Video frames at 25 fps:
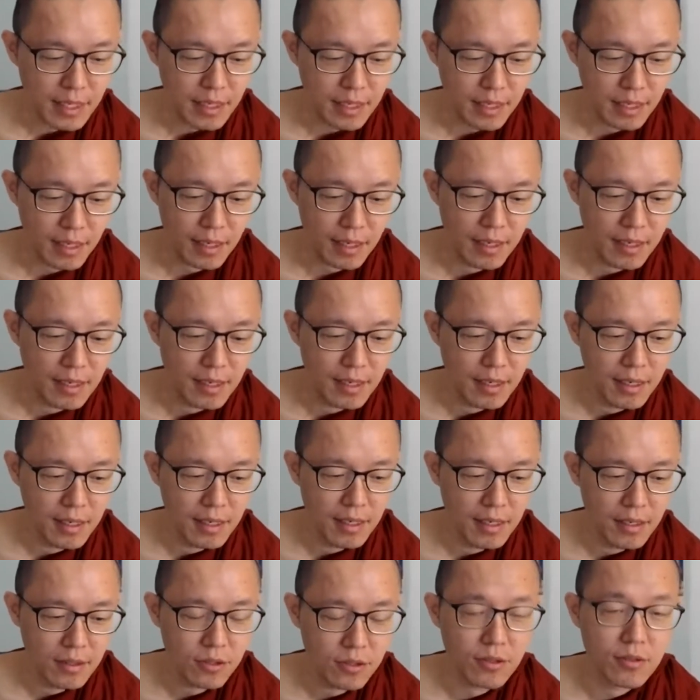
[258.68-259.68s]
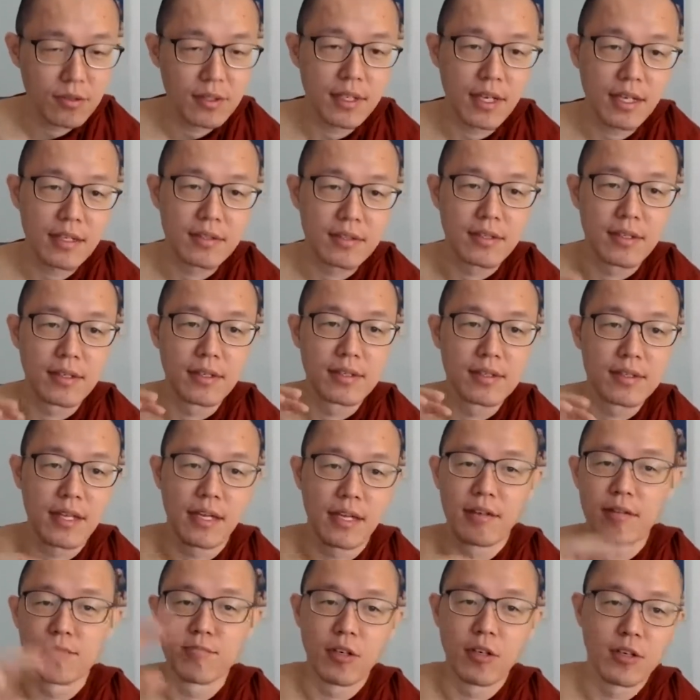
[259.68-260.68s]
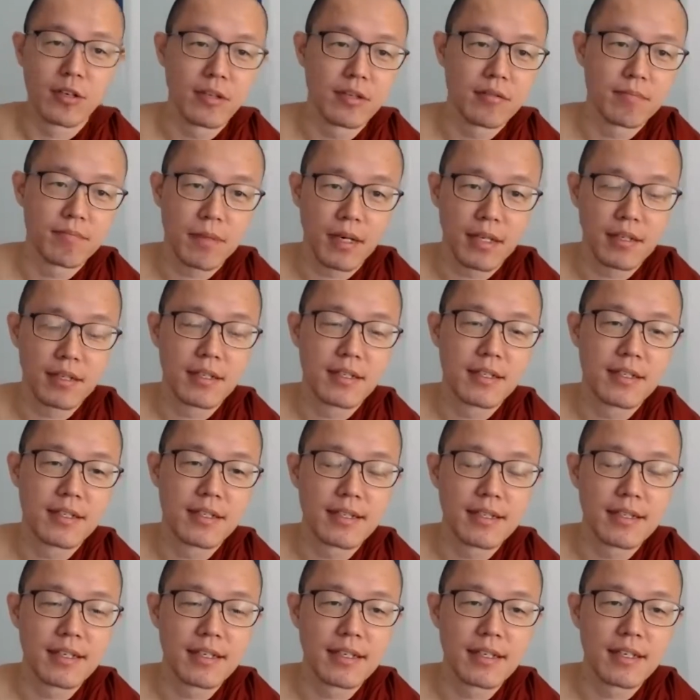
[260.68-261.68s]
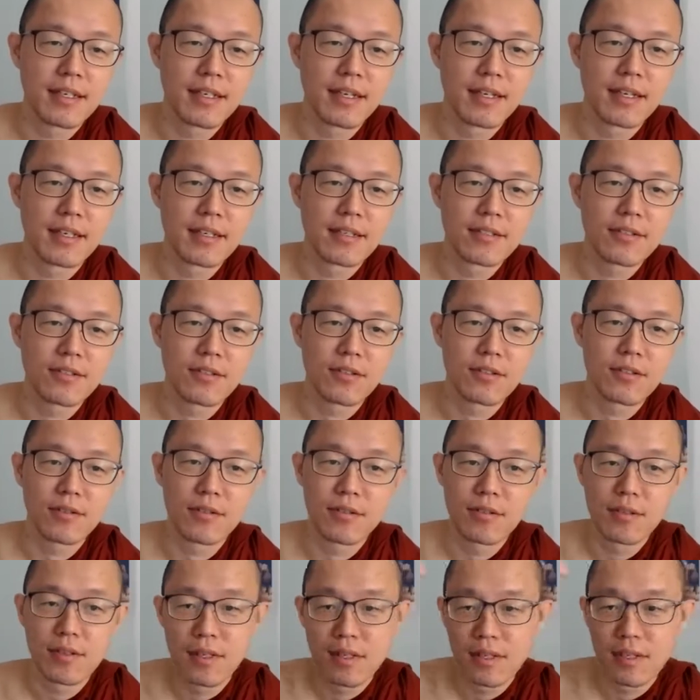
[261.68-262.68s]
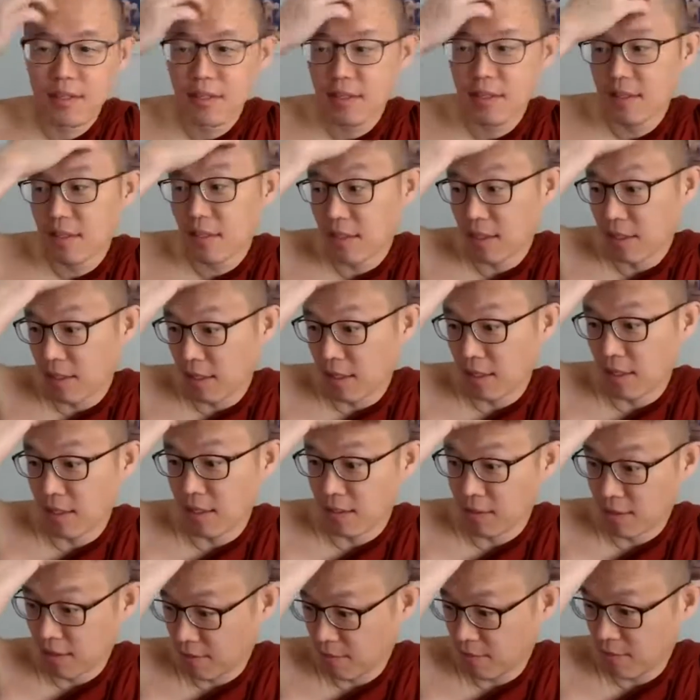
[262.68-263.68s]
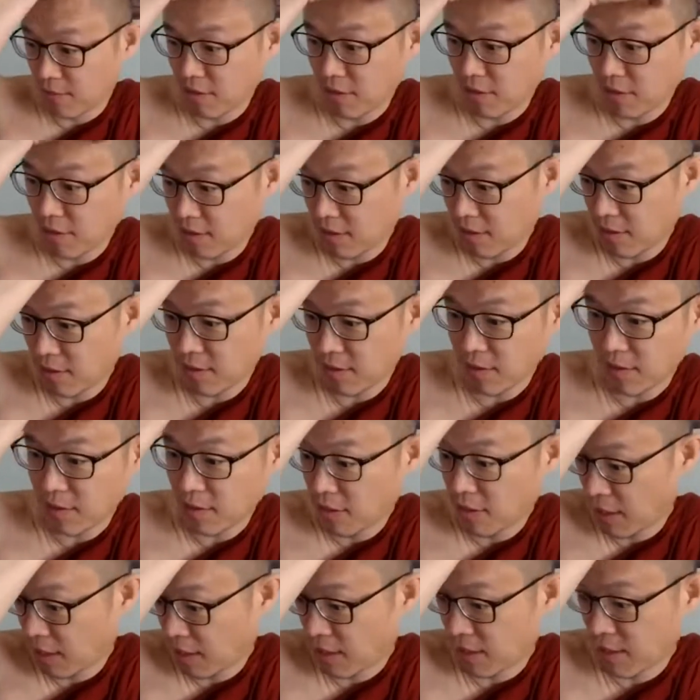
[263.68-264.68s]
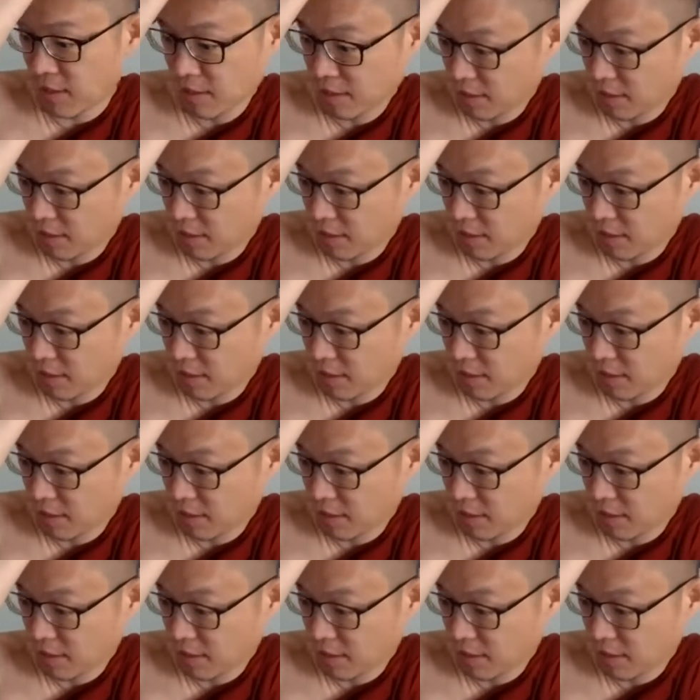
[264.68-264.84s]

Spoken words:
Yeah. So that's the ceremonial part. Yeah. So the like